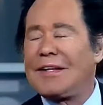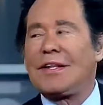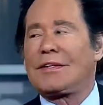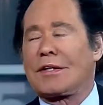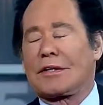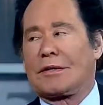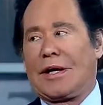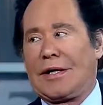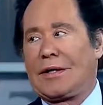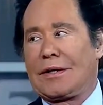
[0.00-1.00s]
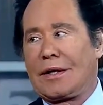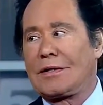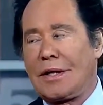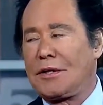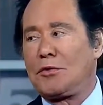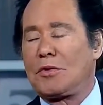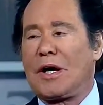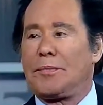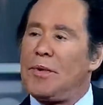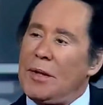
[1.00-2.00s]
I think they're great, and I'll tell you
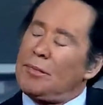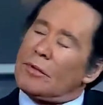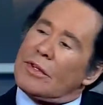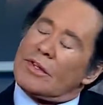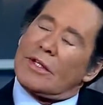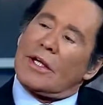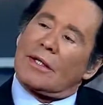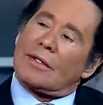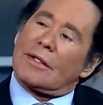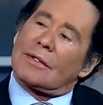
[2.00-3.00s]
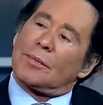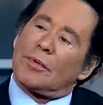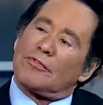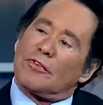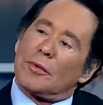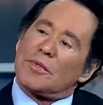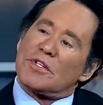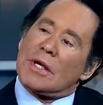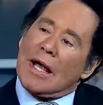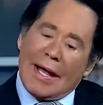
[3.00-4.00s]
why. People think that the
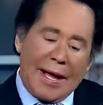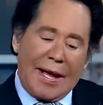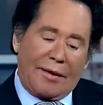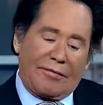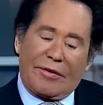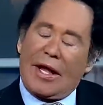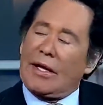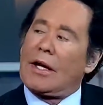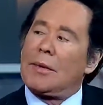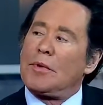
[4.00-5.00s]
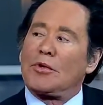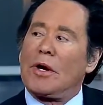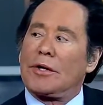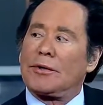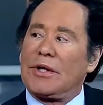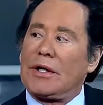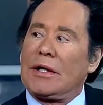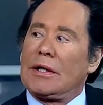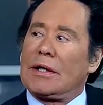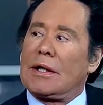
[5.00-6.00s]
performers have a camaraderie,
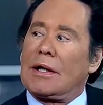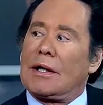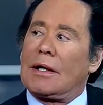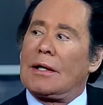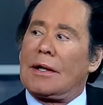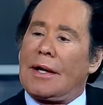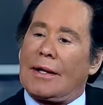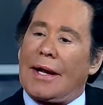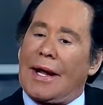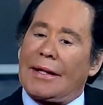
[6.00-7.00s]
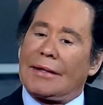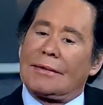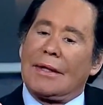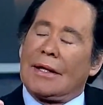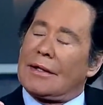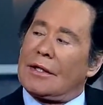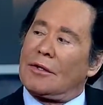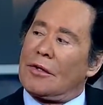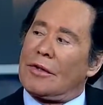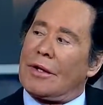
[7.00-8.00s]
and
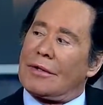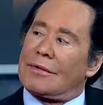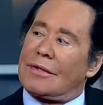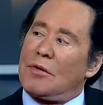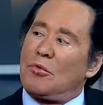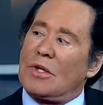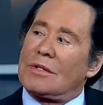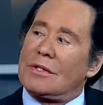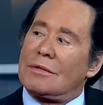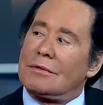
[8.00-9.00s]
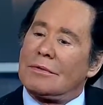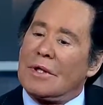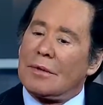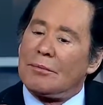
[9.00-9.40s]
you know, they want to